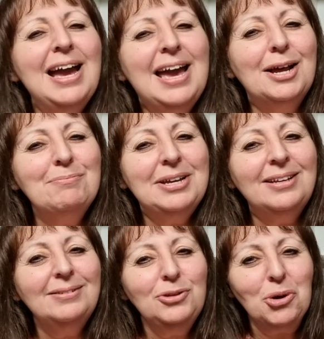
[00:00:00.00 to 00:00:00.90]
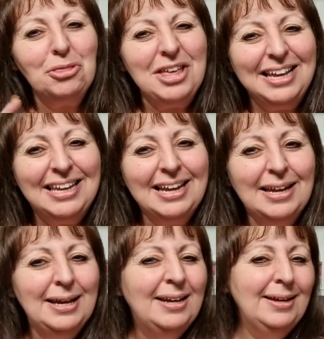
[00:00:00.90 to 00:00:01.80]
Wait a minute, you're
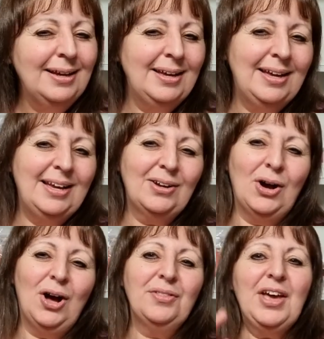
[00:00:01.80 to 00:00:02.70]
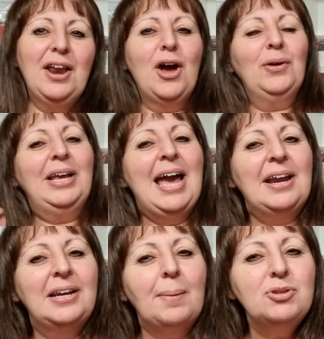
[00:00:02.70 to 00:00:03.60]
thinking, hang on, that only
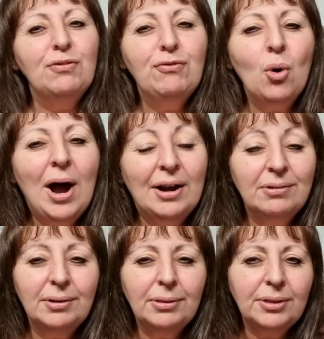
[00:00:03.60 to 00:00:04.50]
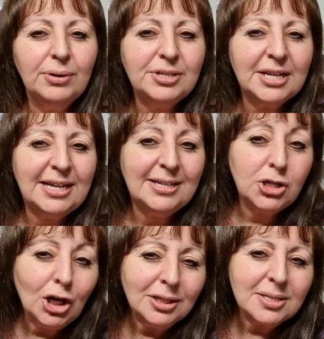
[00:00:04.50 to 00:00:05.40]
added up to four hundred and thirteen
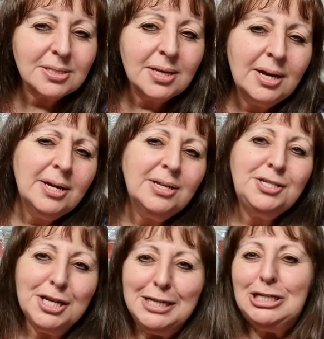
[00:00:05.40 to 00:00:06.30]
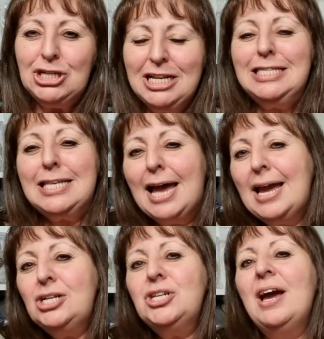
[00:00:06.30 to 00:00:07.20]
dollars. Didn't she
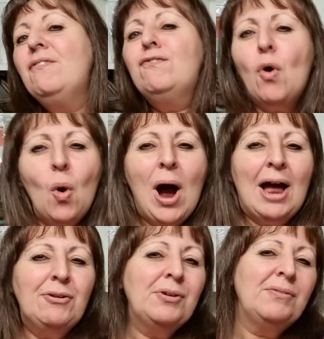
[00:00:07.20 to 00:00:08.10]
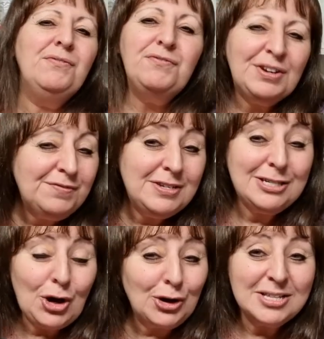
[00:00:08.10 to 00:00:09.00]
say she had four hundred and
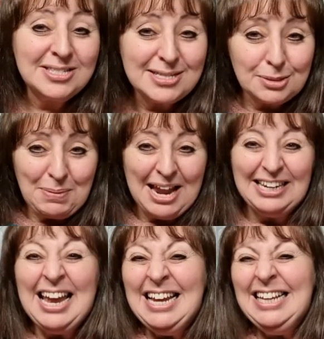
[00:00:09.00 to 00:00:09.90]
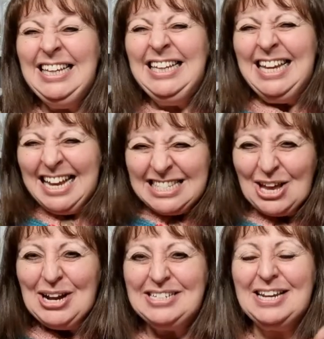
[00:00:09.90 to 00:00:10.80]
fifty dollars to spend? Yes,
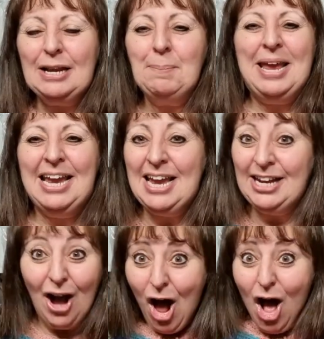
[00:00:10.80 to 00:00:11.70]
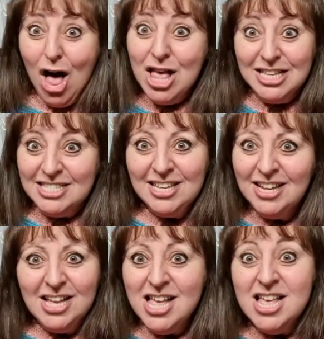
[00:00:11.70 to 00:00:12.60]
I did, because
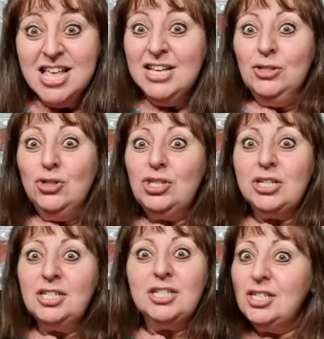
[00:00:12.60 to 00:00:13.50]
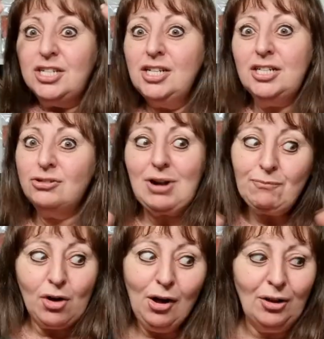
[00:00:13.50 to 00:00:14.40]
da, da, da, da, da, da,
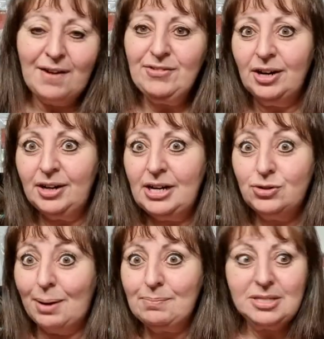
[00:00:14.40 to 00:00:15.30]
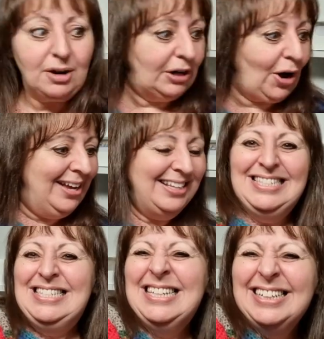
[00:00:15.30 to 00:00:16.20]
drum roll. I haven't got any drums. Sorry,
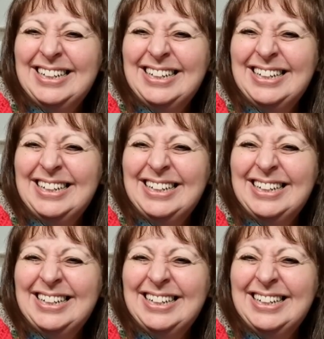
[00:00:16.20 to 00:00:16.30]
guys.